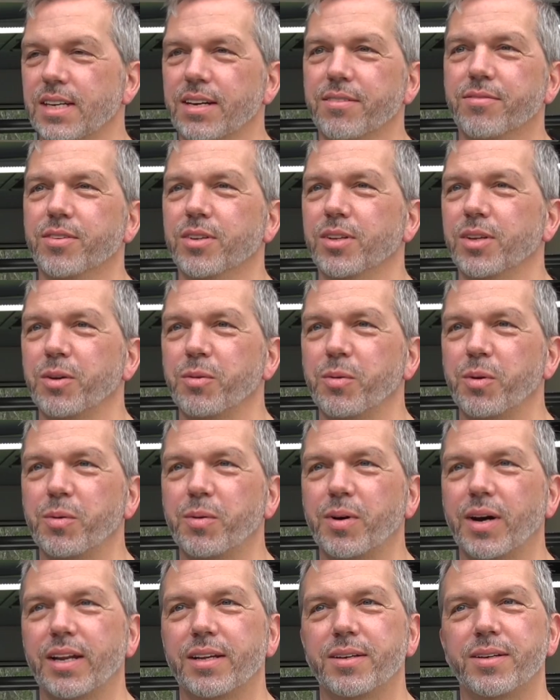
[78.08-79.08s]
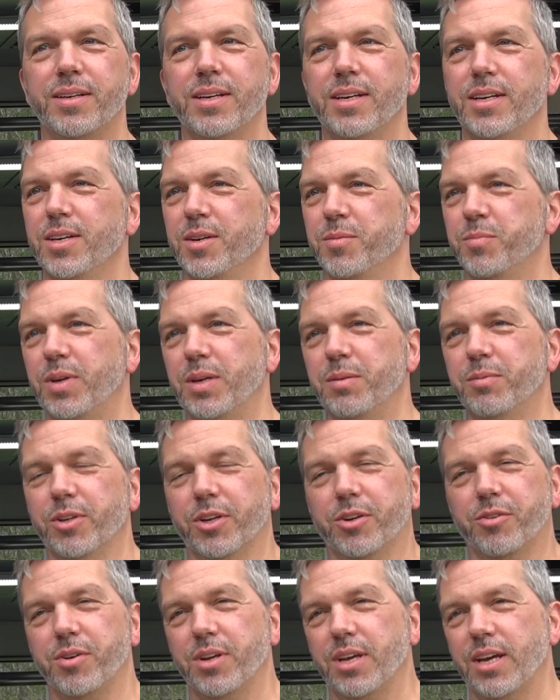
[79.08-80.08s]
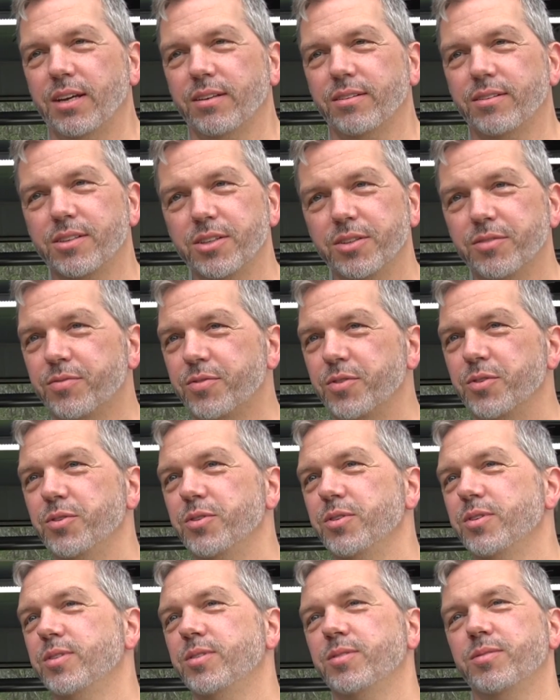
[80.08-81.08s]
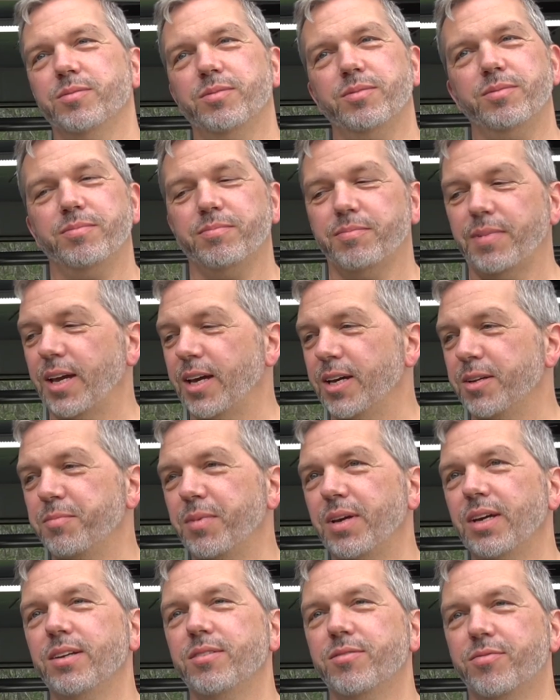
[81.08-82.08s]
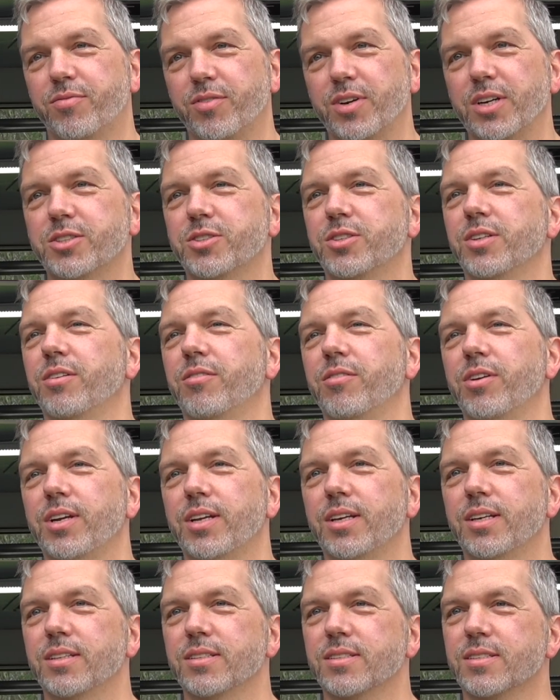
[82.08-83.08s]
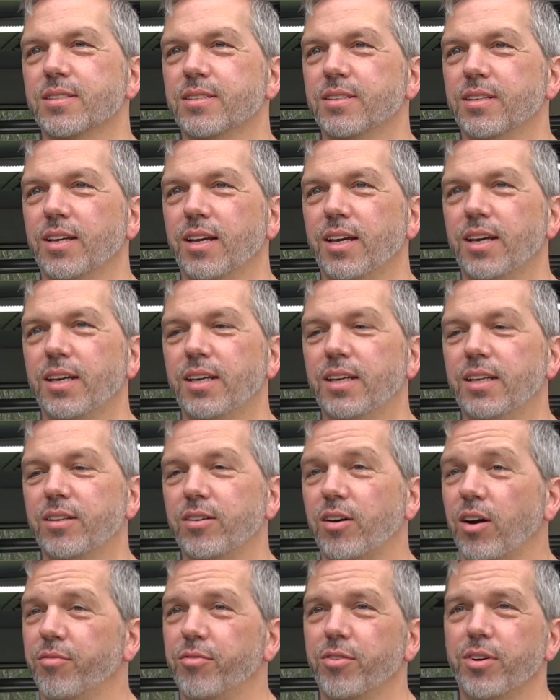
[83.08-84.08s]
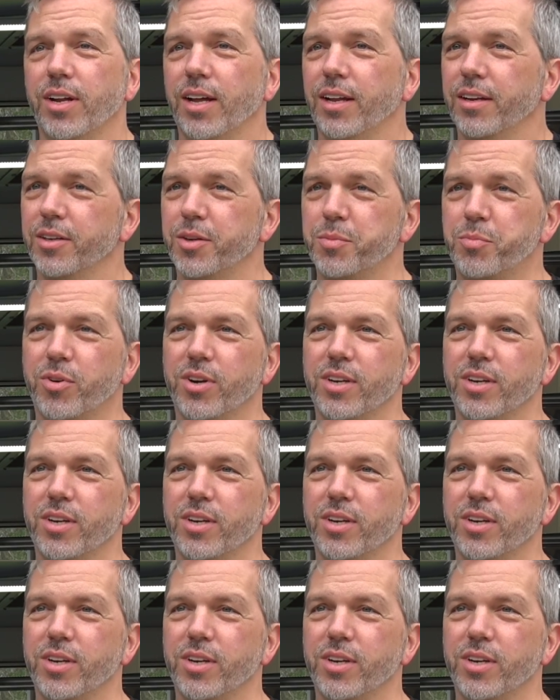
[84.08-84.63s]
definitely. We want to be able to create good food, handmade, fresh ingredients, and offer it at a good